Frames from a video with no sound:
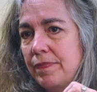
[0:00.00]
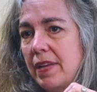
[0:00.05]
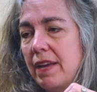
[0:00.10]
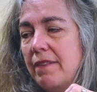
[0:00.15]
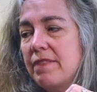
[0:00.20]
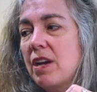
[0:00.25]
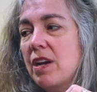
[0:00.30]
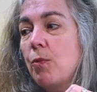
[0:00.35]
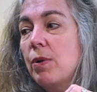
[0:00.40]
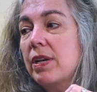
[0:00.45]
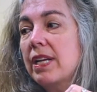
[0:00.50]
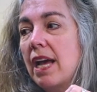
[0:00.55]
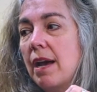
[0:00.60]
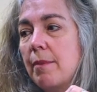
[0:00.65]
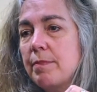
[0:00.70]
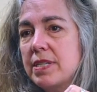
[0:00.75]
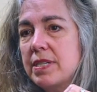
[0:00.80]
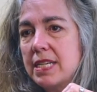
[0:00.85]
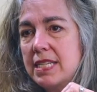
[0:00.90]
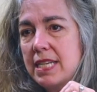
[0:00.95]
If no one
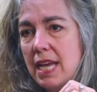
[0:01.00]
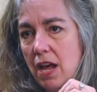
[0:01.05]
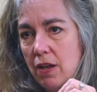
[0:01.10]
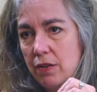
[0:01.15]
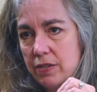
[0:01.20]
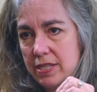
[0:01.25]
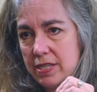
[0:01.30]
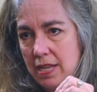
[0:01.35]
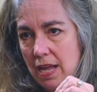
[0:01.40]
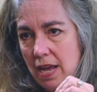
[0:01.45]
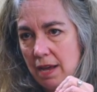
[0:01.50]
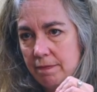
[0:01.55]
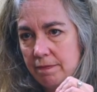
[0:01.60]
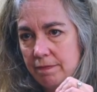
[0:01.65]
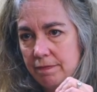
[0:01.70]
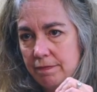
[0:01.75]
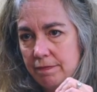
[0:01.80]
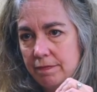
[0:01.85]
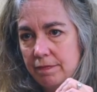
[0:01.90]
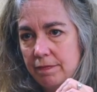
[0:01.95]
comes and tells
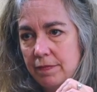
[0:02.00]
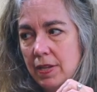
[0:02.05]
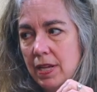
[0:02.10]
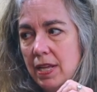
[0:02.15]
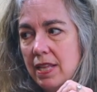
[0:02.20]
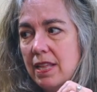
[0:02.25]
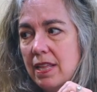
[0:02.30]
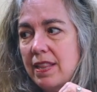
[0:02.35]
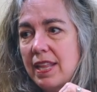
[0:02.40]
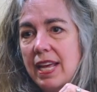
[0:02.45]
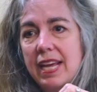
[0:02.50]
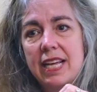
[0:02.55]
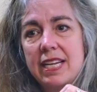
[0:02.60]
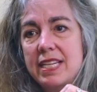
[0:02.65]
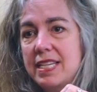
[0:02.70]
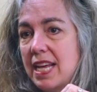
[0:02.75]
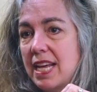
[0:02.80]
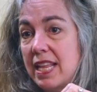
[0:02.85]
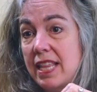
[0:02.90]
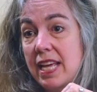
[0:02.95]
them then they can
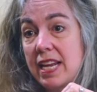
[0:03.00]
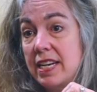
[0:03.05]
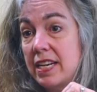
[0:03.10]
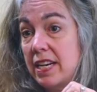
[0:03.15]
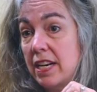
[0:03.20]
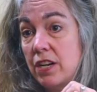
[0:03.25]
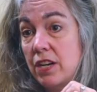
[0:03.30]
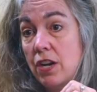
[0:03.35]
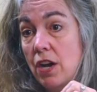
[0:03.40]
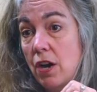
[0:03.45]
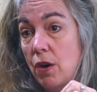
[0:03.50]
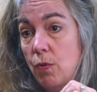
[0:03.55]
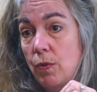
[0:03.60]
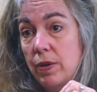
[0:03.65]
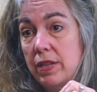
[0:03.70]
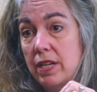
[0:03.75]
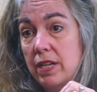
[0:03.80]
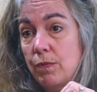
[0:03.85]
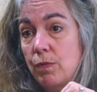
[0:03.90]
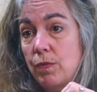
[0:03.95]
say they didn't know
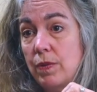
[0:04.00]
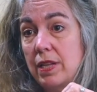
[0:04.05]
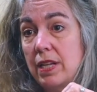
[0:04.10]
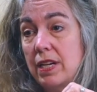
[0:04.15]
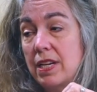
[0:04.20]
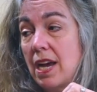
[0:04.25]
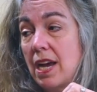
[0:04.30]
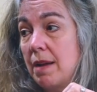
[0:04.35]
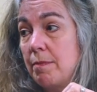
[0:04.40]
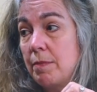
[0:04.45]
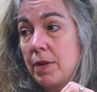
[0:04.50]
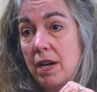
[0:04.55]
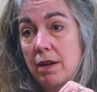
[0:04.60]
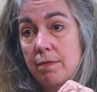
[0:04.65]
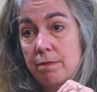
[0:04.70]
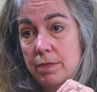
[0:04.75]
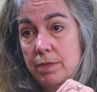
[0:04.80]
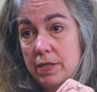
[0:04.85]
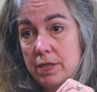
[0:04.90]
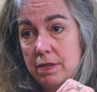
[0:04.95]
when the, when the time
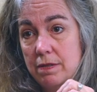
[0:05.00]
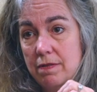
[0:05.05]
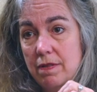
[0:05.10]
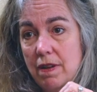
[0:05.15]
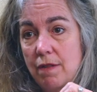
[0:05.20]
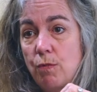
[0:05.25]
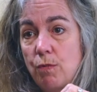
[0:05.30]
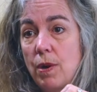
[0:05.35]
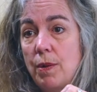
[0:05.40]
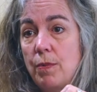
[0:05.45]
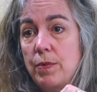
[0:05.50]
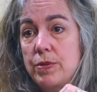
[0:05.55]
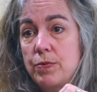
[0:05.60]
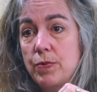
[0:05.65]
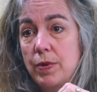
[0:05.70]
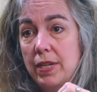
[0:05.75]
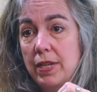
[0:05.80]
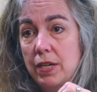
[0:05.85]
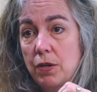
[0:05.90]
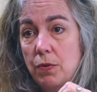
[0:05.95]
comes of what was
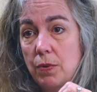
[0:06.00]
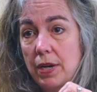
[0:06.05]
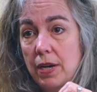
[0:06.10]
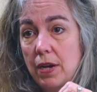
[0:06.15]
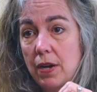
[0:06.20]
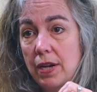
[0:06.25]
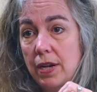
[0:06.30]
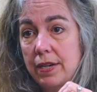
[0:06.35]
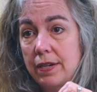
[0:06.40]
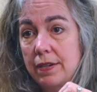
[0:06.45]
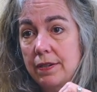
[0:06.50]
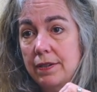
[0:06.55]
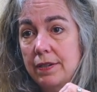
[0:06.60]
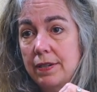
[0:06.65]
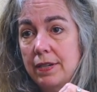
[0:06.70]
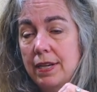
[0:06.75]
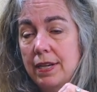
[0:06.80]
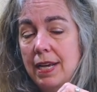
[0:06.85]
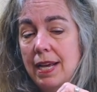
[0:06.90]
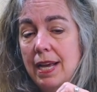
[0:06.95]
really going on.
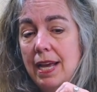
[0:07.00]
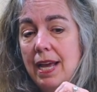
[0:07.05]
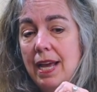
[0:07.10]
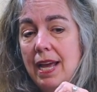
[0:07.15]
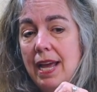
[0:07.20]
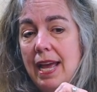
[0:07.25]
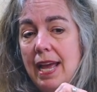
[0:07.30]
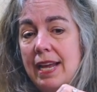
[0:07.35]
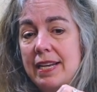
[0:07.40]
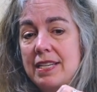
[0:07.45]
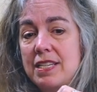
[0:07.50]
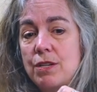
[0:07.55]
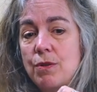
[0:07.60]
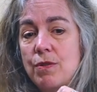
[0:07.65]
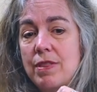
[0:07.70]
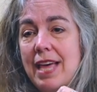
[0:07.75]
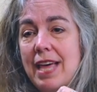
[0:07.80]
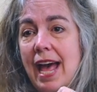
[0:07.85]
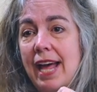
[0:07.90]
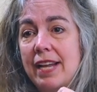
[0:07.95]
And so
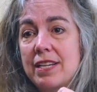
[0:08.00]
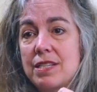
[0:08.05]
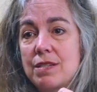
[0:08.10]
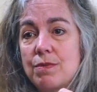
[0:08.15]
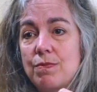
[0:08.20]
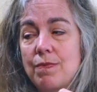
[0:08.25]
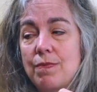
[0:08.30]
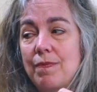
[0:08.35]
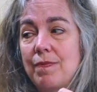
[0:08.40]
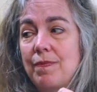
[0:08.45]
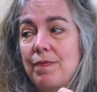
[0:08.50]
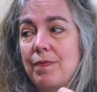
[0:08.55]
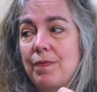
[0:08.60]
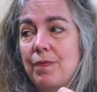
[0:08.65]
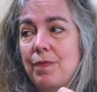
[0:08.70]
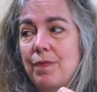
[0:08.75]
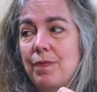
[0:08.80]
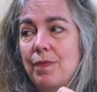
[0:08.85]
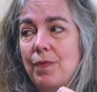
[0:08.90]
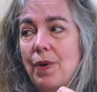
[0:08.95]
that's
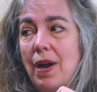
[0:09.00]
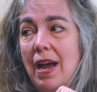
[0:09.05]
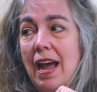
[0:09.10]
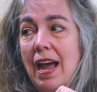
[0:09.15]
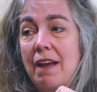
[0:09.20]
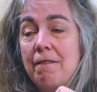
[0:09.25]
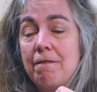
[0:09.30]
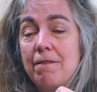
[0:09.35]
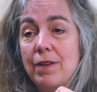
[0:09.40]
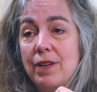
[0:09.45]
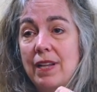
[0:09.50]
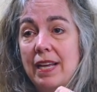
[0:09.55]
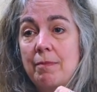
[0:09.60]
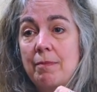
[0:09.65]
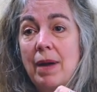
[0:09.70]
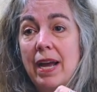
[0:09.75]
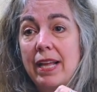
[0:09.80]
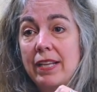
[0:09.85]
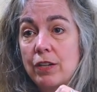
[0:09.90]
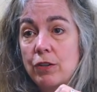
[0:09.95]
why I feel like
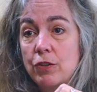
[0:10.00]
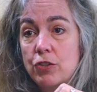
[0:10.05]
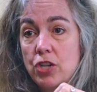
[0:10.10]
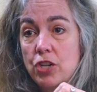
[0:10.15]
my little